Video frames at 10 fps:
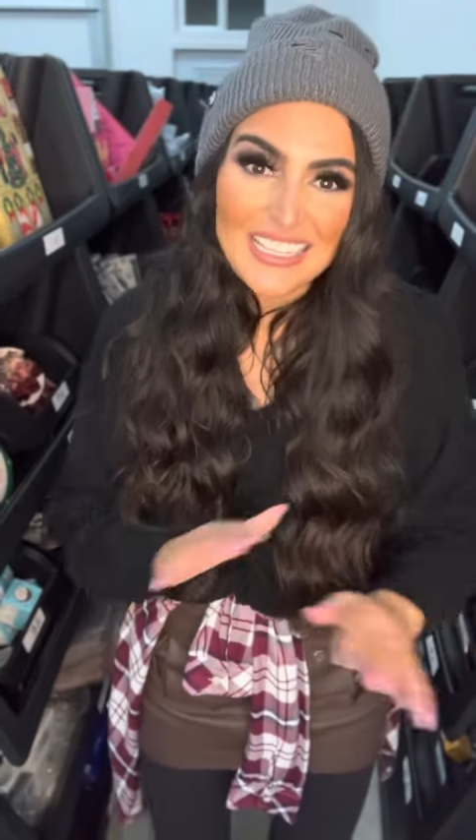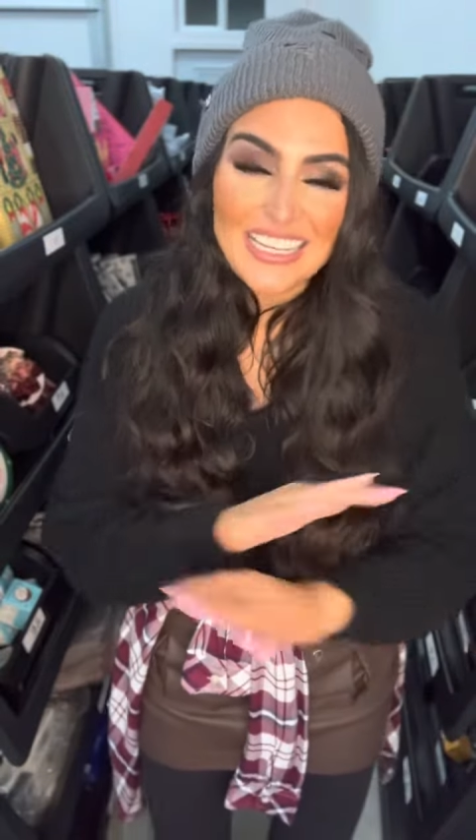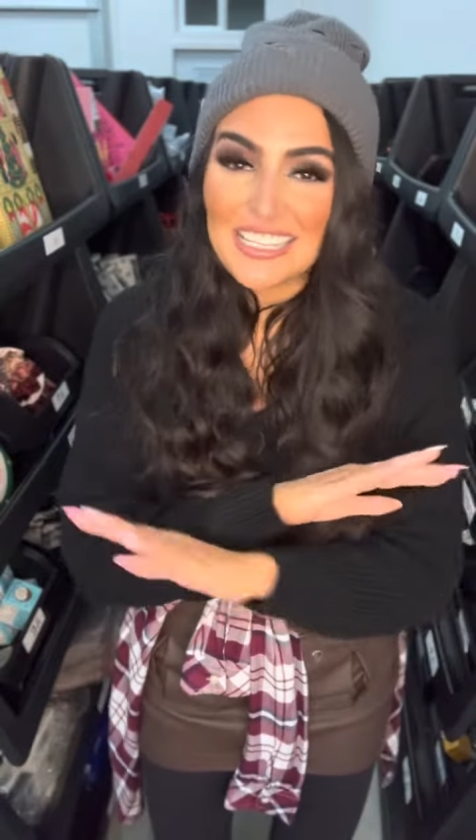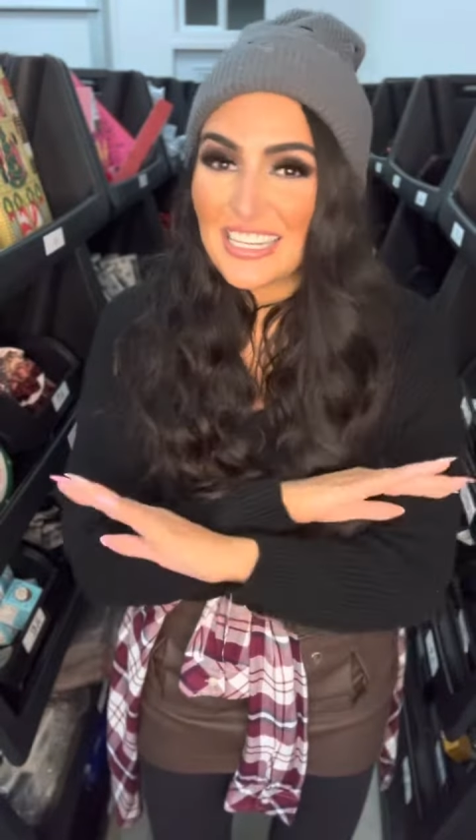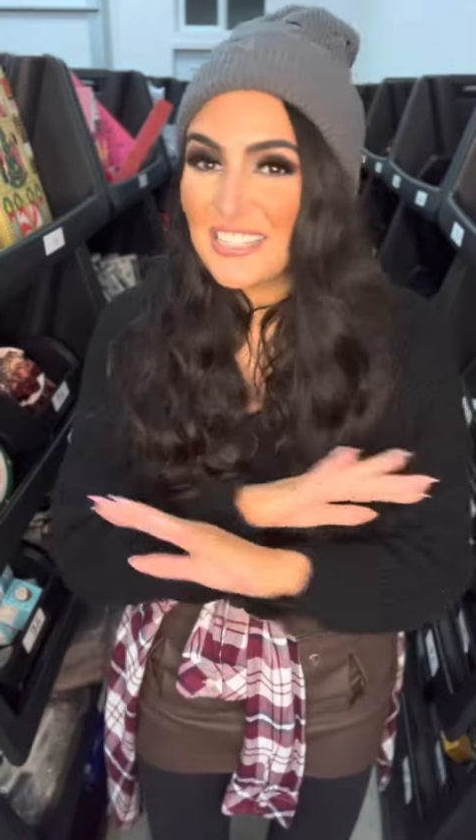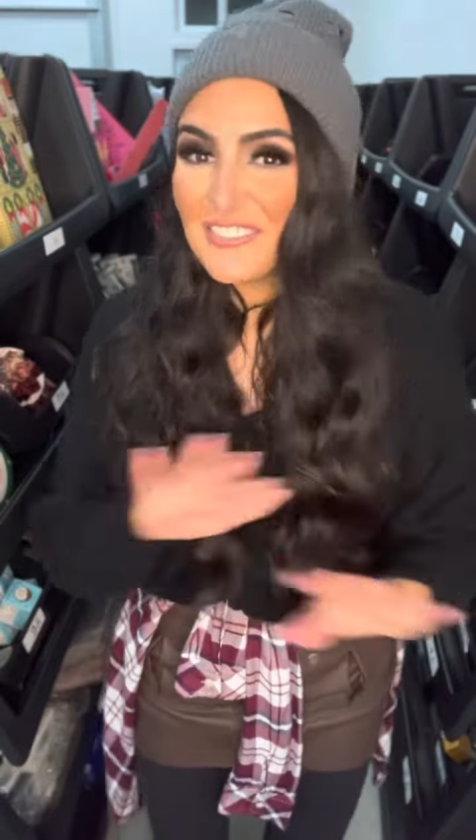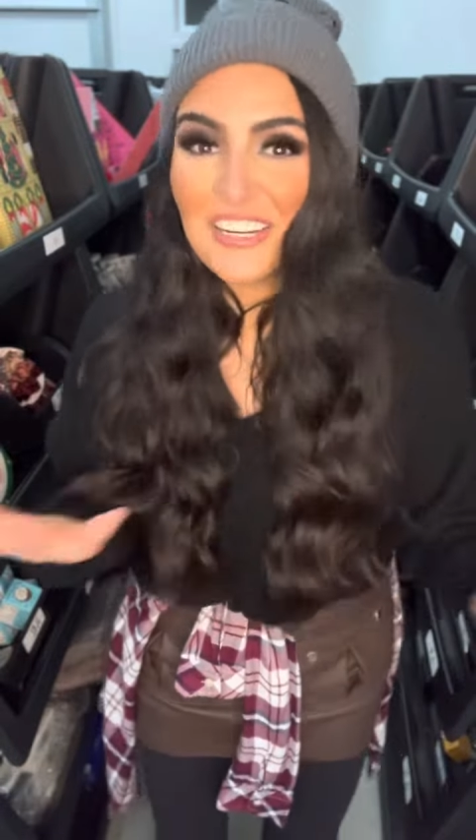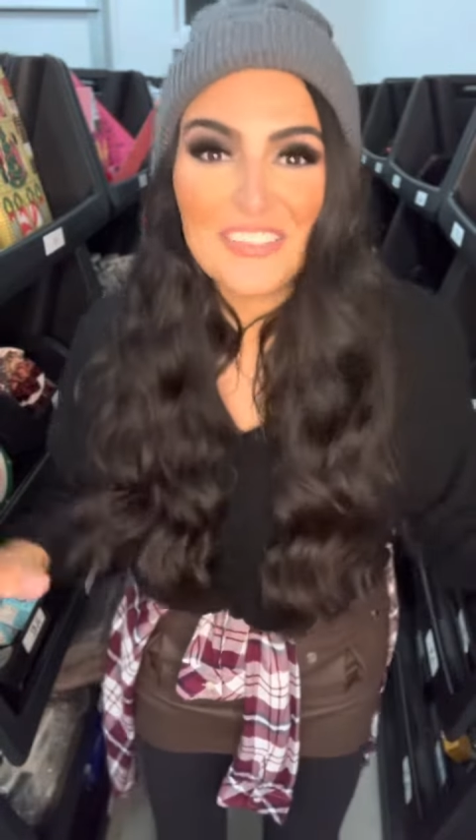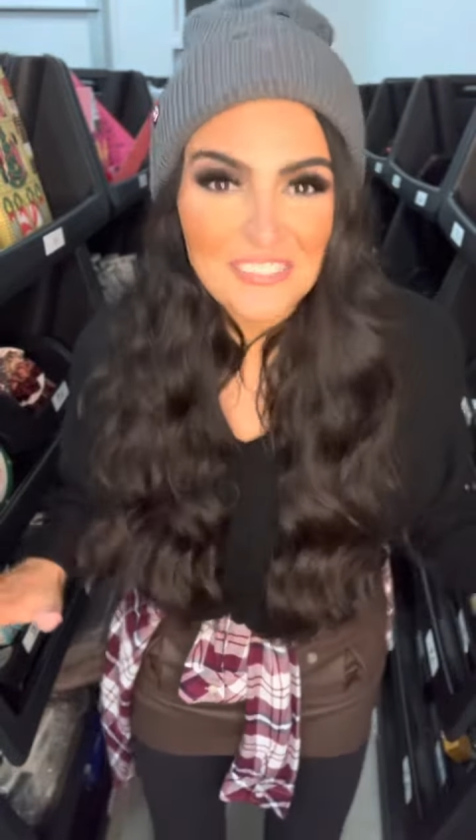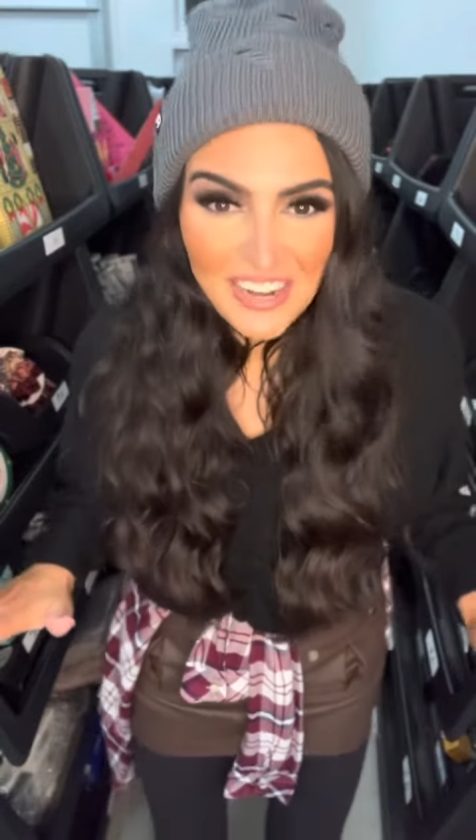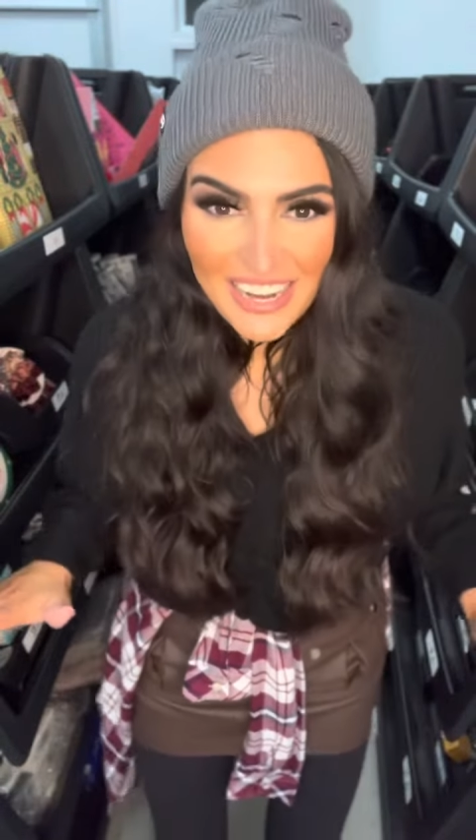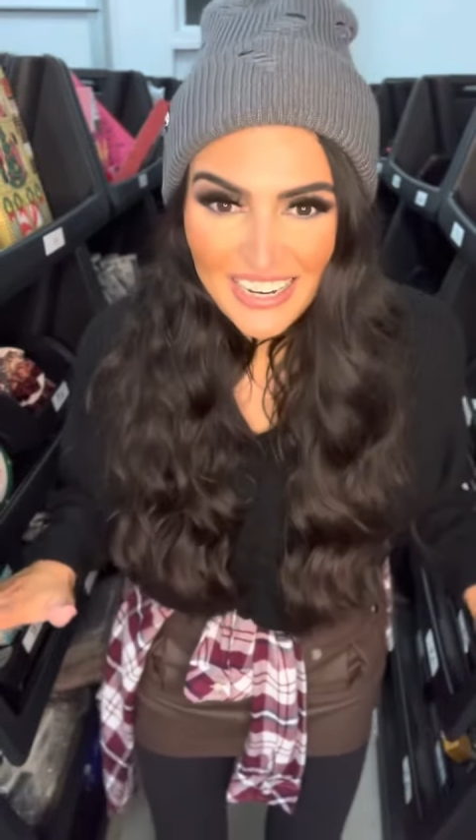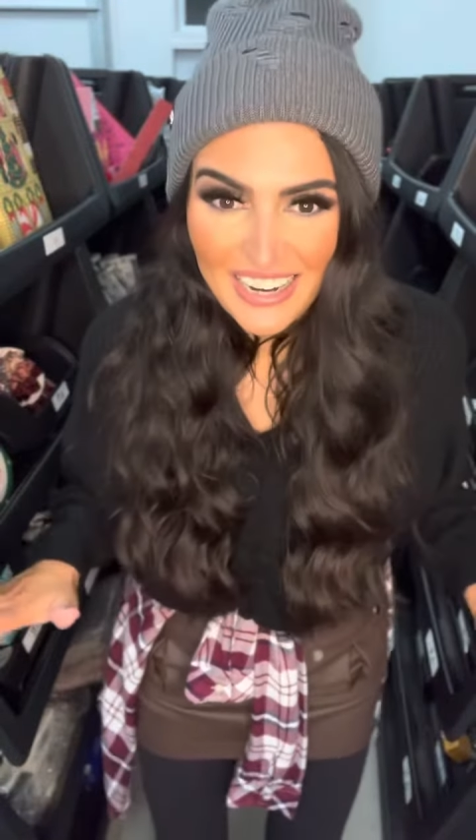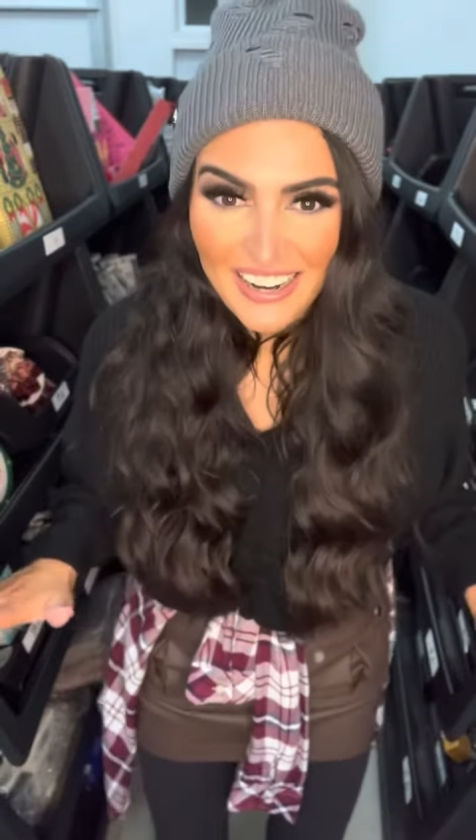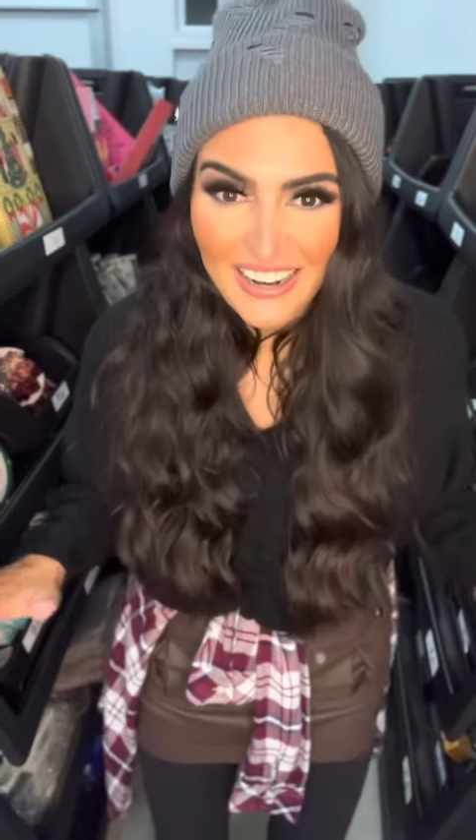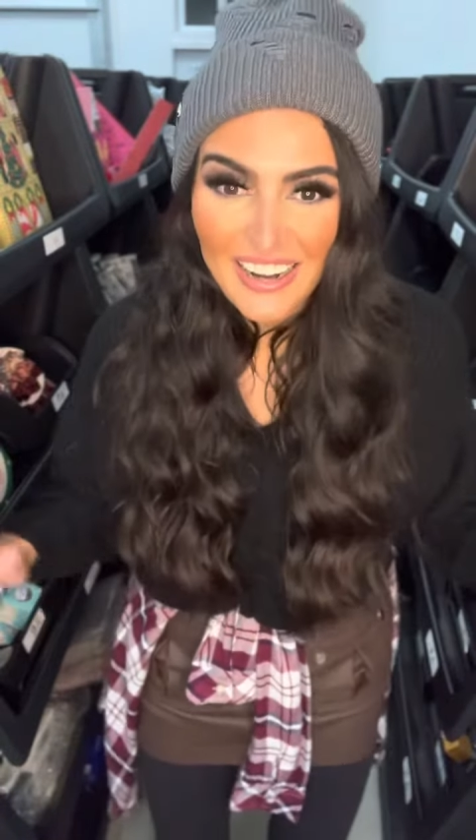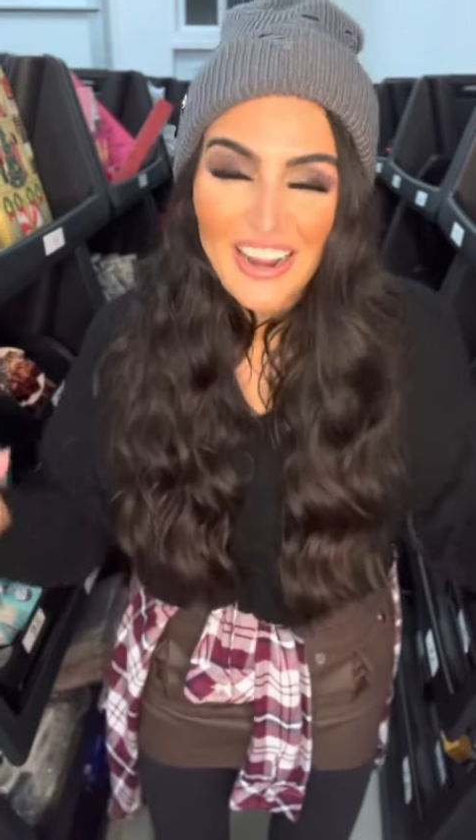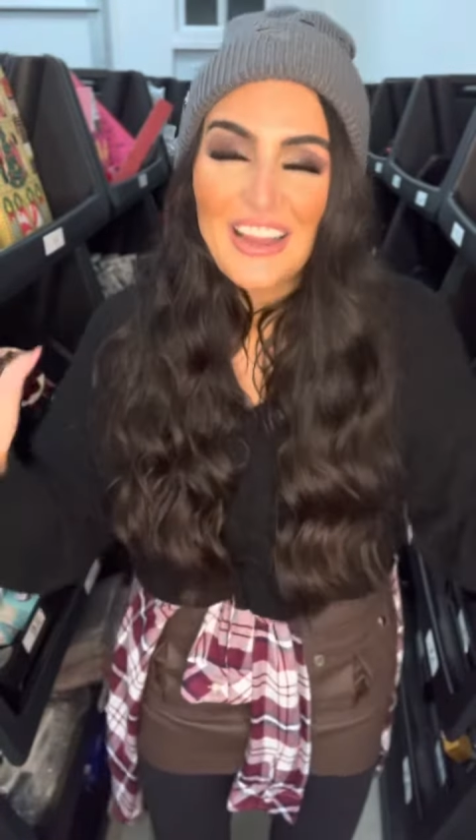It's gonna be a great year,